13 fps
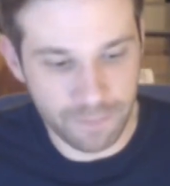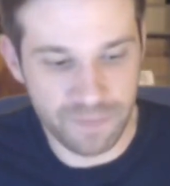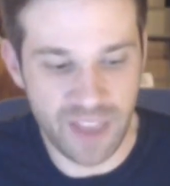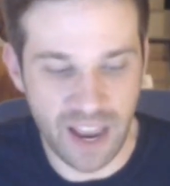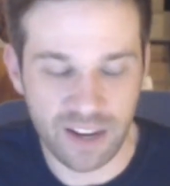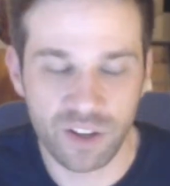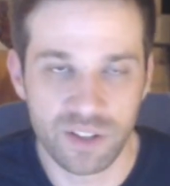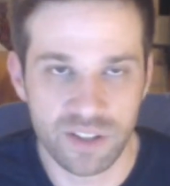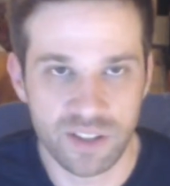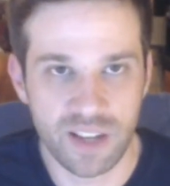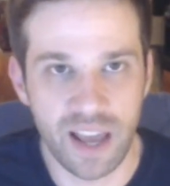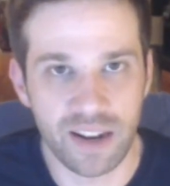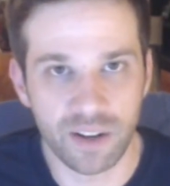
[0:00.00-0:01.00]
that could
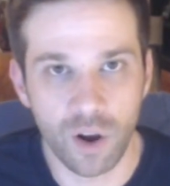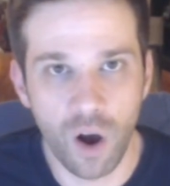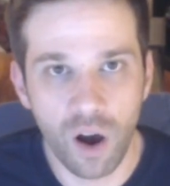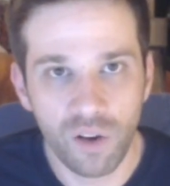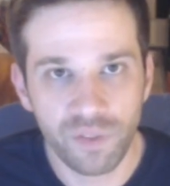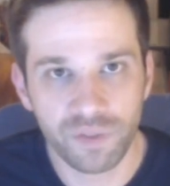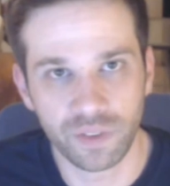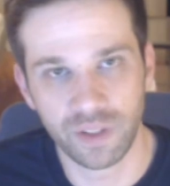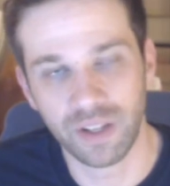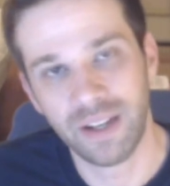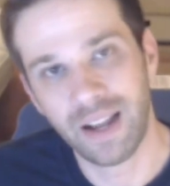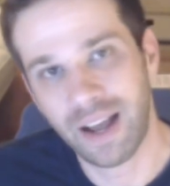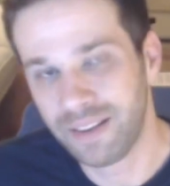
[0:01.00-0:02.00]
set it off. And
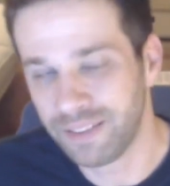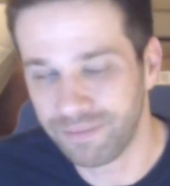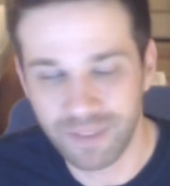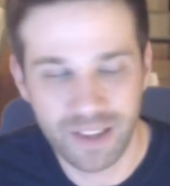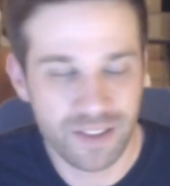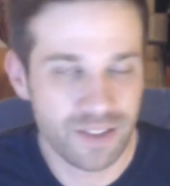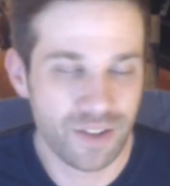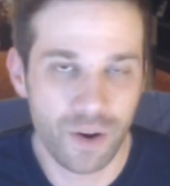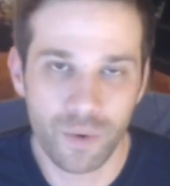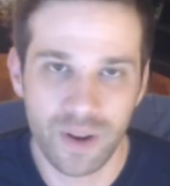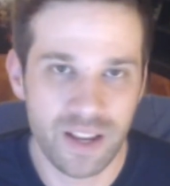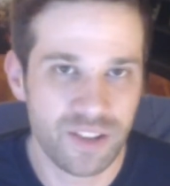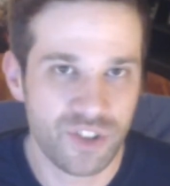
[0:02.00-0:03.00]

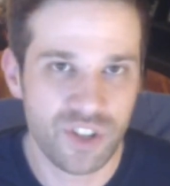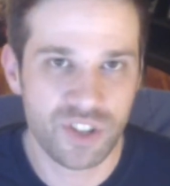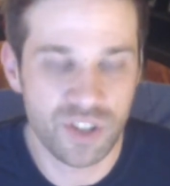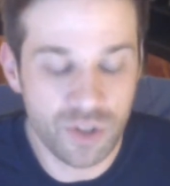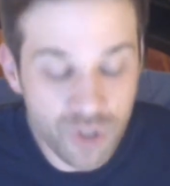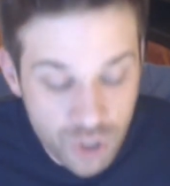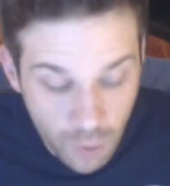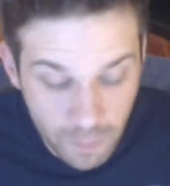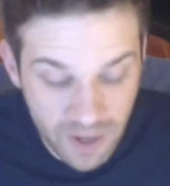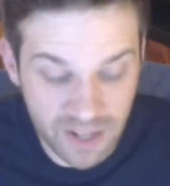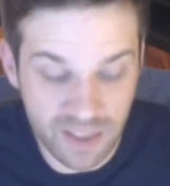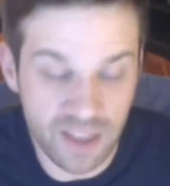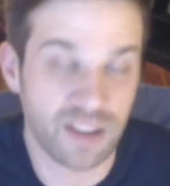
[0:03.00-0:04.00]
so it's just, there's so
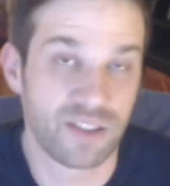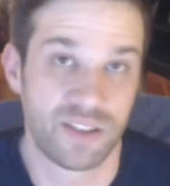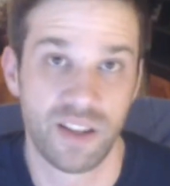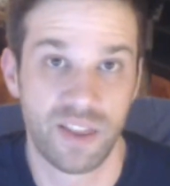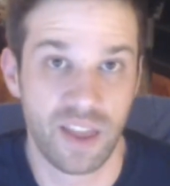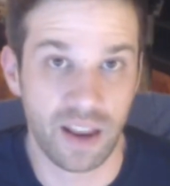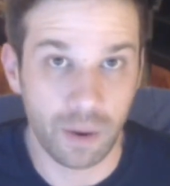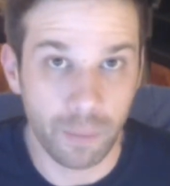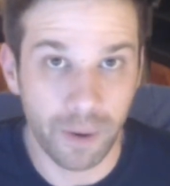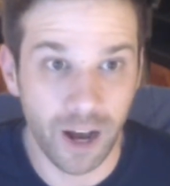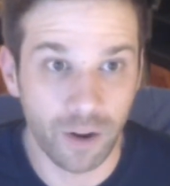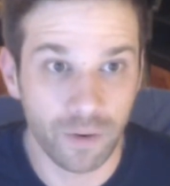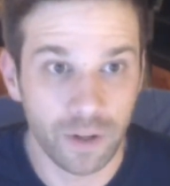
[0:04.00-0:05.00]
many things to think
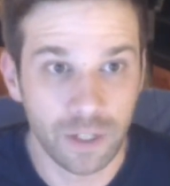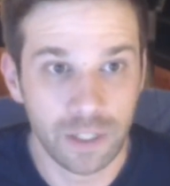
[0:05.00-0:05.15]
about.